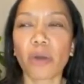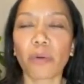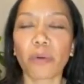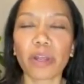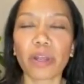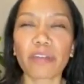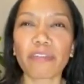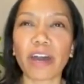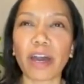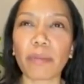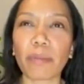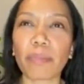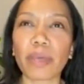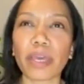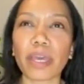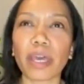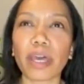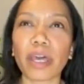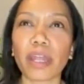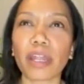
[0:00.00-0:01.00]
What have I
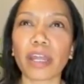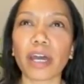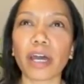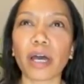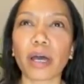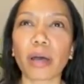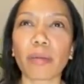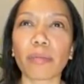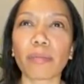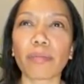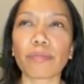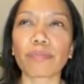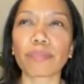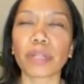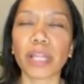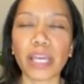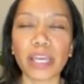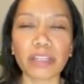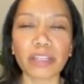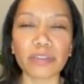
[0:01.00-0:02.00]
been
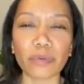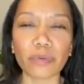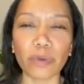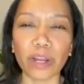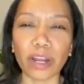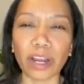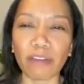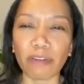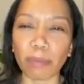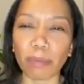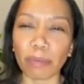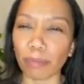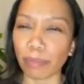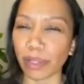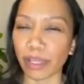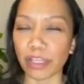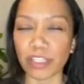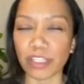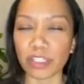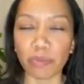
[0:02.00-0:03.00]
playing? Where have I been
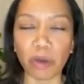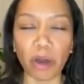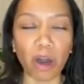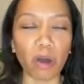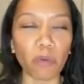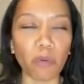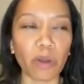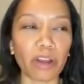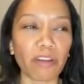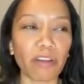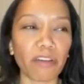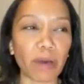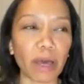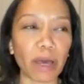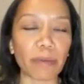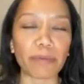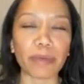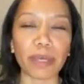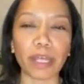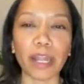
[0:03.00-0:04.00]
playing small? Where have
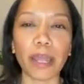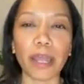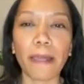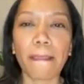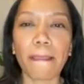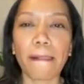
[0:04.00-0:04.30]
I been,